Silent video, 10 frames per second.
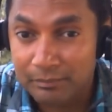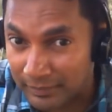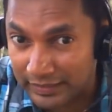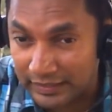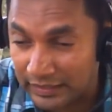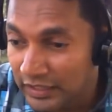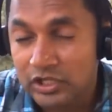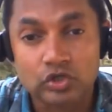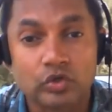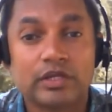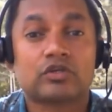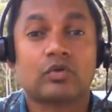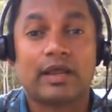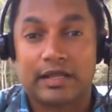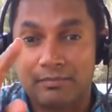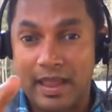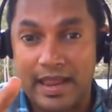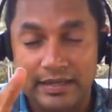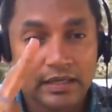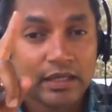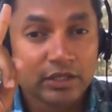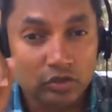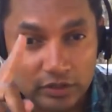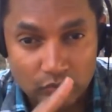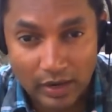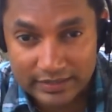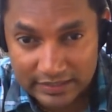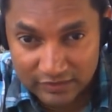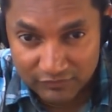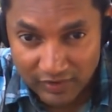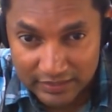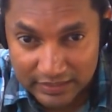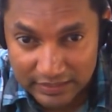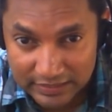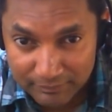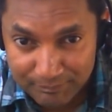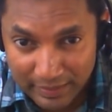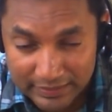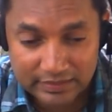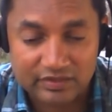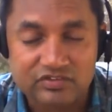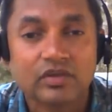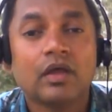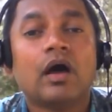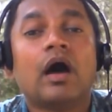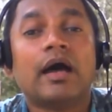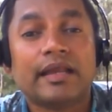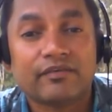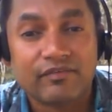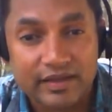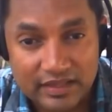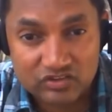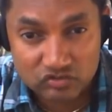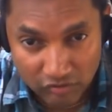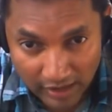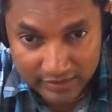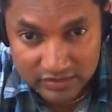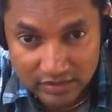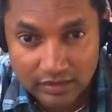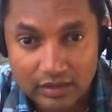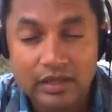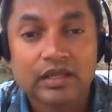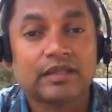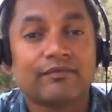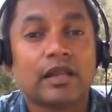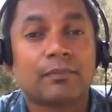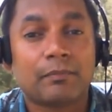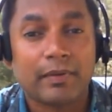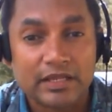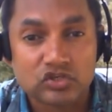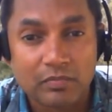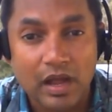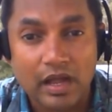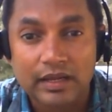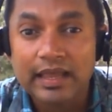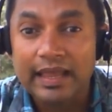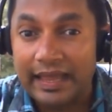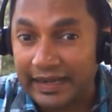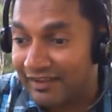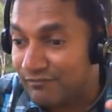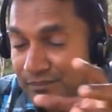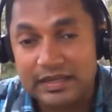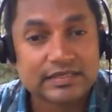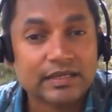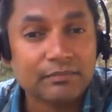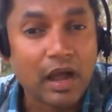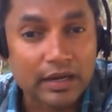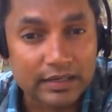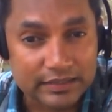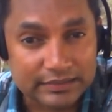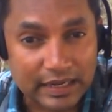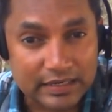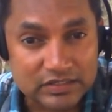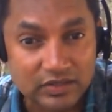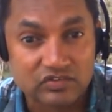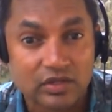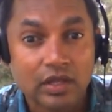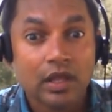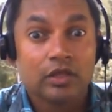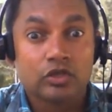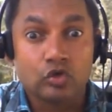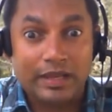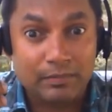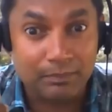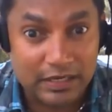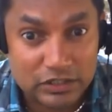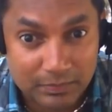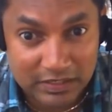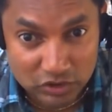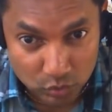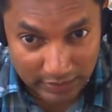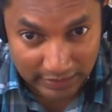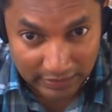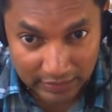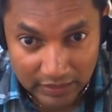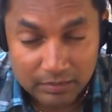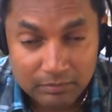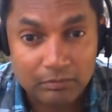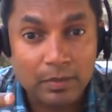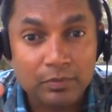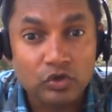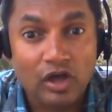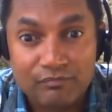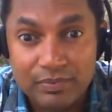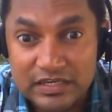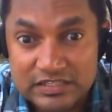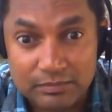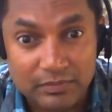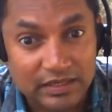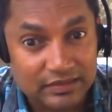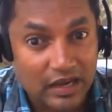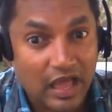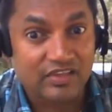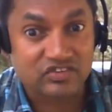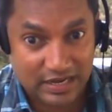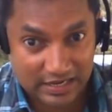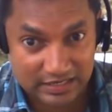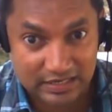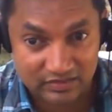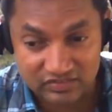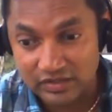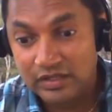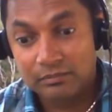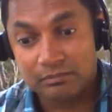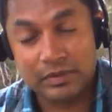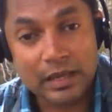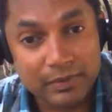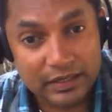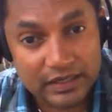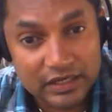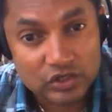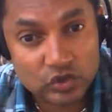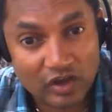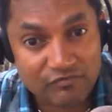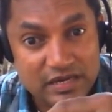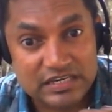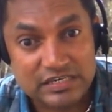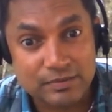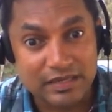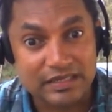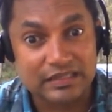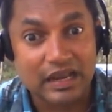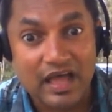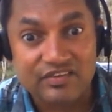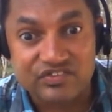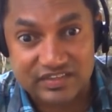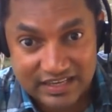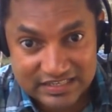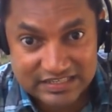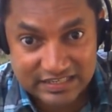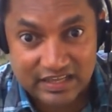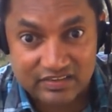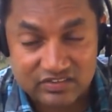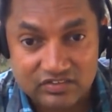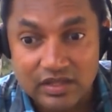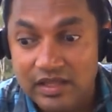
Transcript: Meaning, you need to recommend. You need to identify key competitors, identify their strategy, develop a benchmark, and have better market intelligence. You can beat me today. Maybe you have beaten me in the last 10 years. Maybe you have beaten me in the last 30 years.